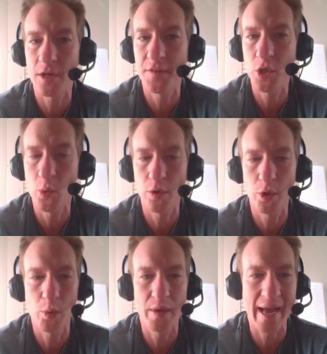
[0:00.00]
on the
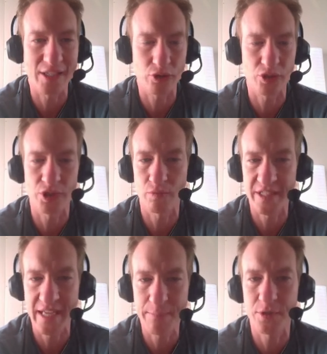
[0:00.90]
quote-unquote estrogen
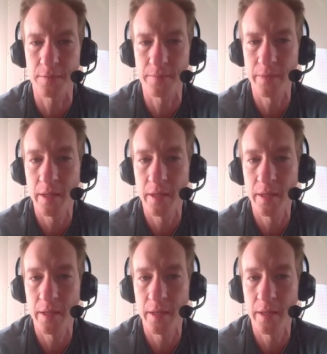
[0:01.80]
receptor,